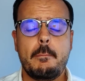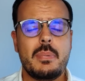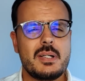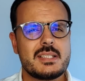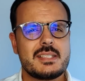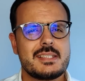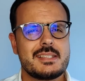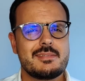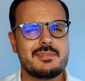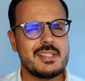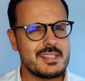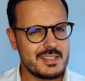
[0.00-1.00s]
but
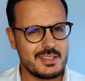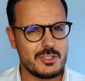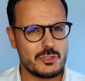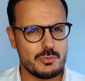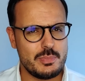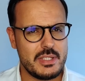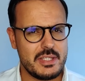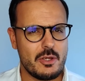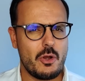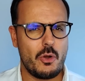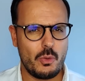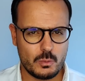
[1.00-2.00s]
doesn't need to
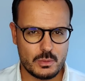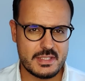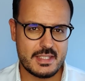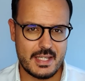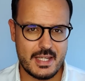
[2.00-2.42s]
be always the